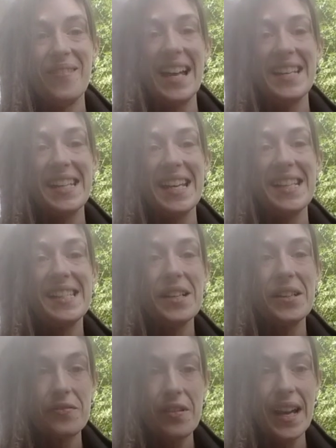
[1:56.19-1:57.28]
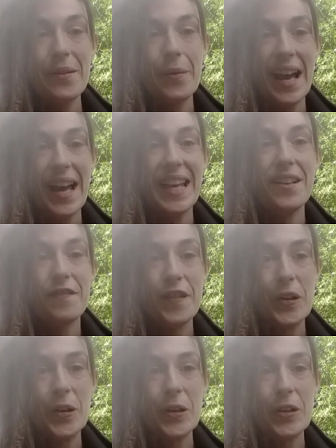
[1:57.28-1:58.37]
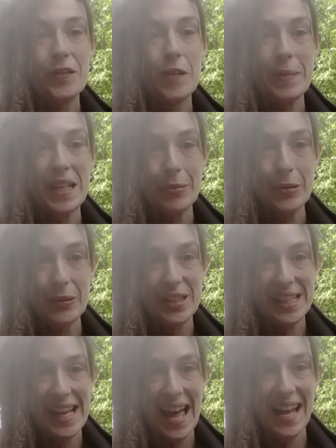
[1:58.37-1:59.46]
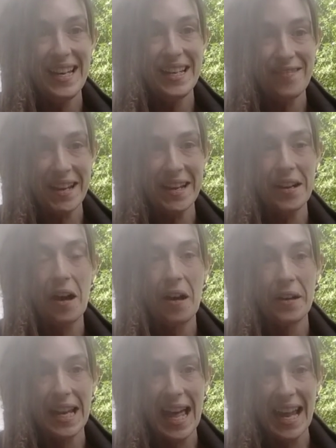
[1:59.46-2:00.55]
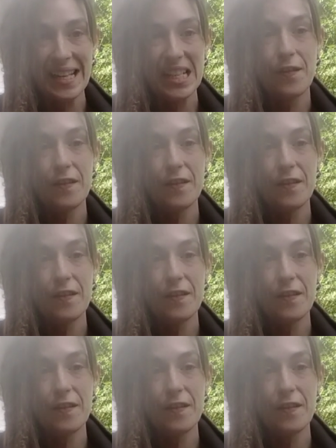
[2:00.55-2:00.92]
and it is a great way for people to get living on land that